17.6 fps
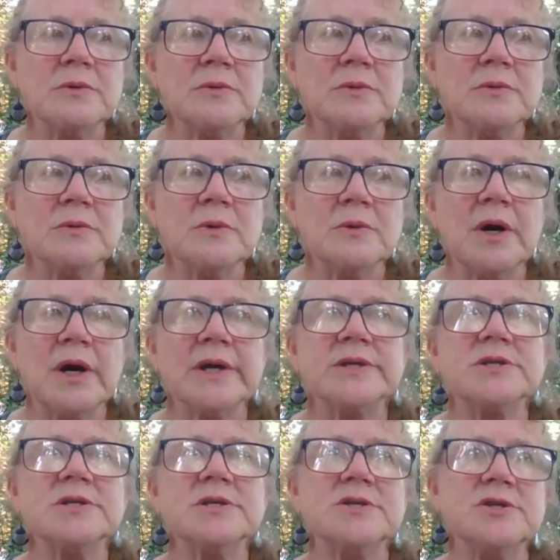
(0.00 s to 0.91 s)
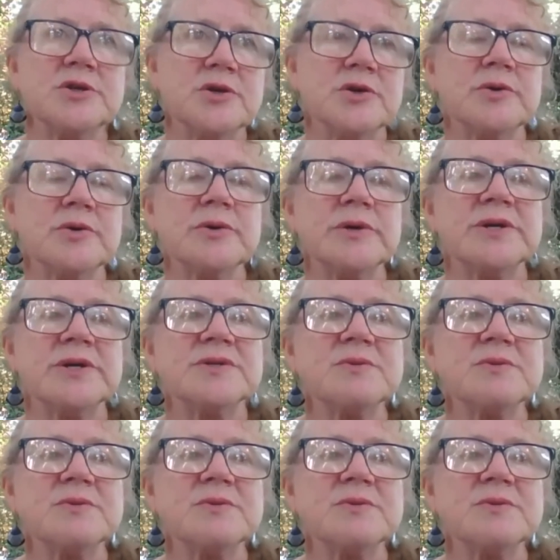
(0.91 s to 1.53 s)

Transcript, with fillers: want to do is